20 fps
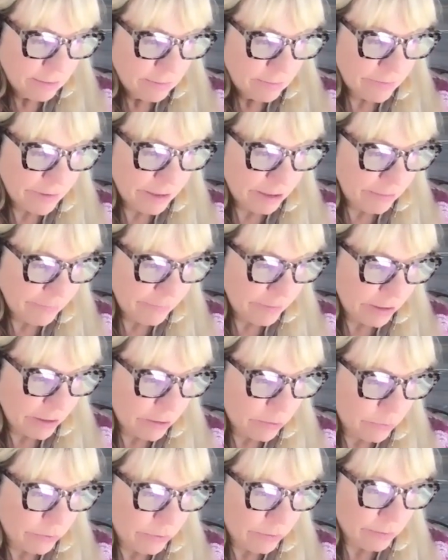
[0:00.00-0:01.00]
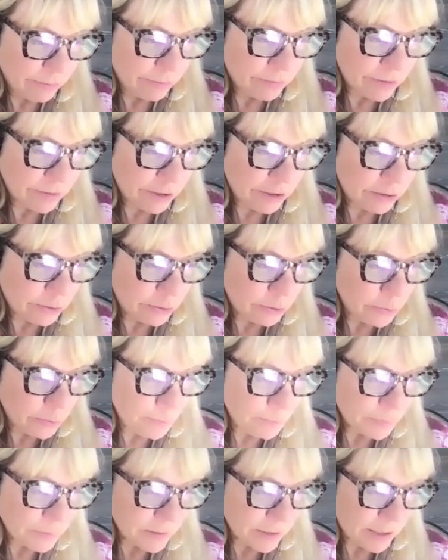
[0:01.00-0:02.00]
Very very cool.
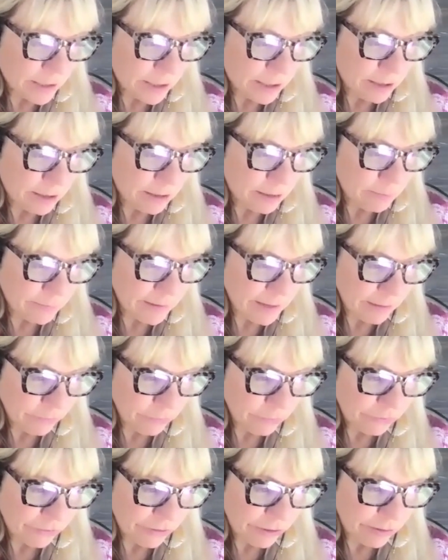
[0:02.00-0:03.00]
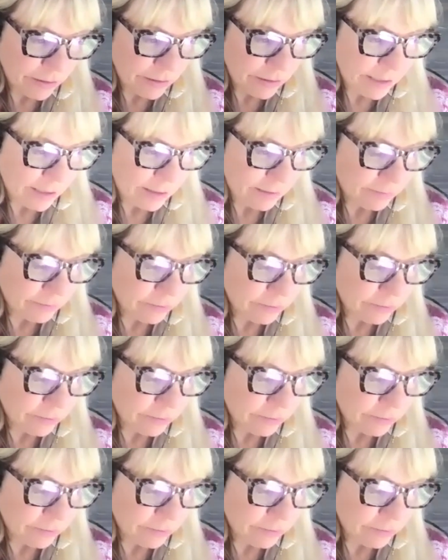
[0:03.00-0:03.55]
So um, thanks for sharing that.